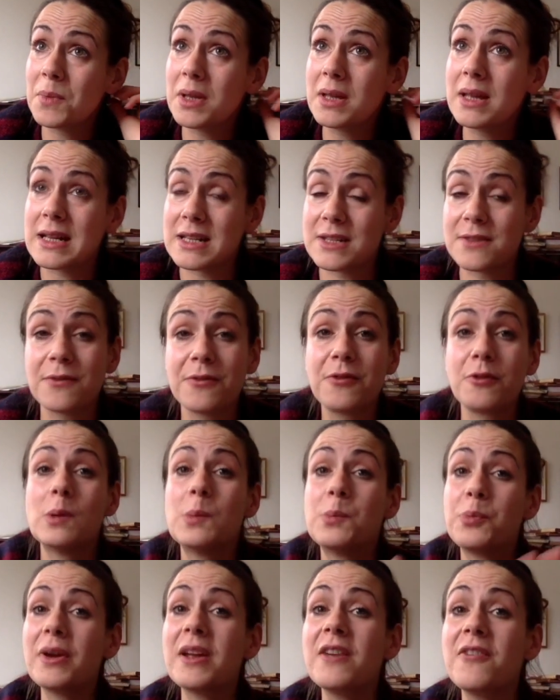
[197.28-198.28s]
yes, for
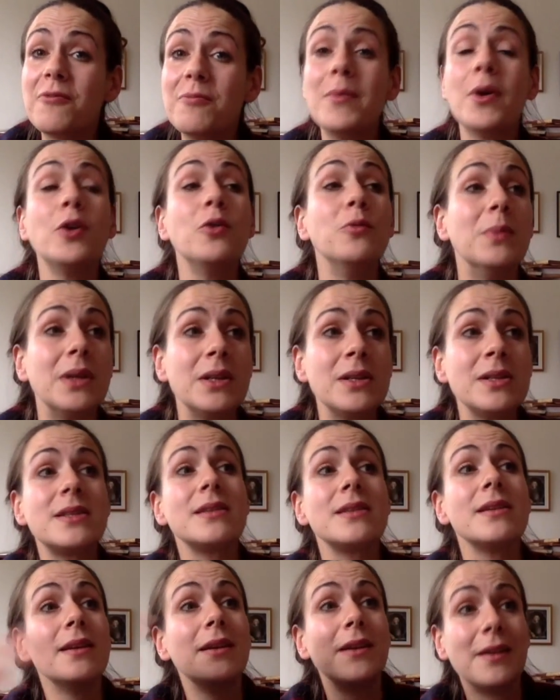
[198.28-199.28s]
a brief
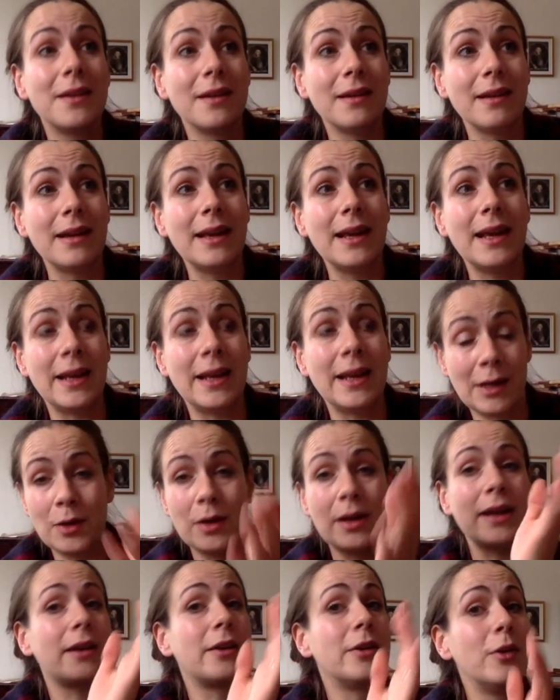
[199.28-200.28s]
moment, it,
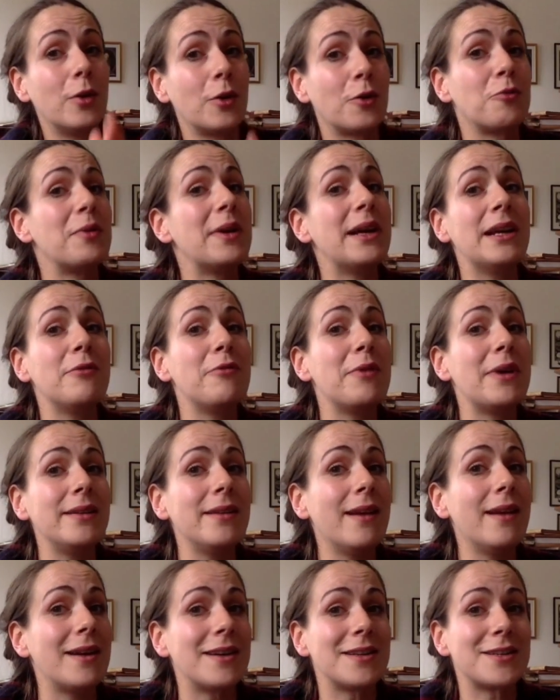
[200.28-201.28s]
it can look really,
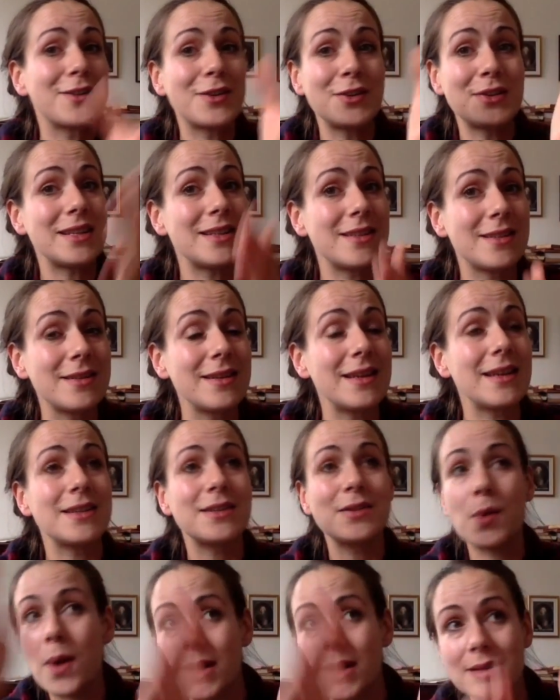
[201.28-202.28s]
really nice because it's,
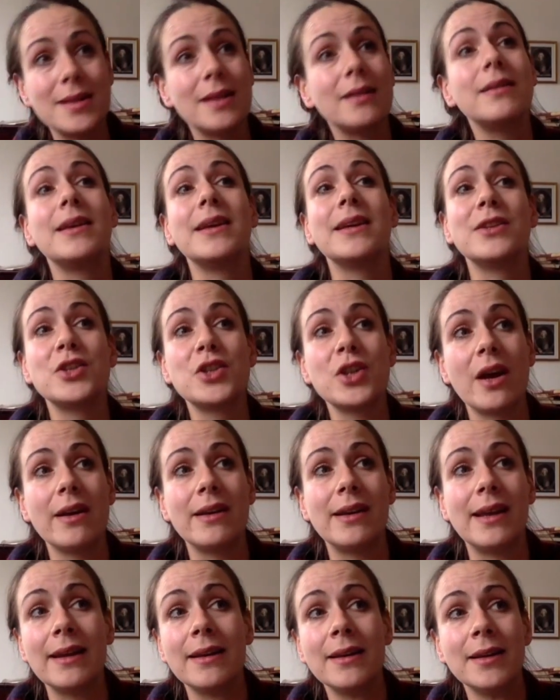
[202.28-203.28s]
it's quite silky and
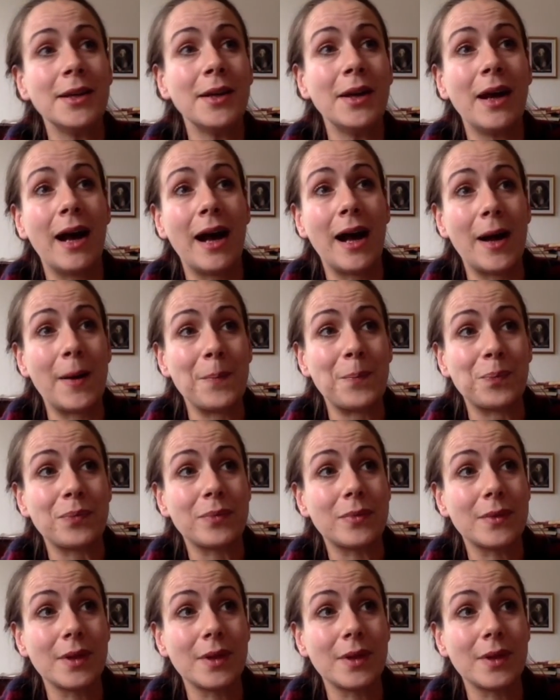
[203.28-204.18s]
shiny. Um,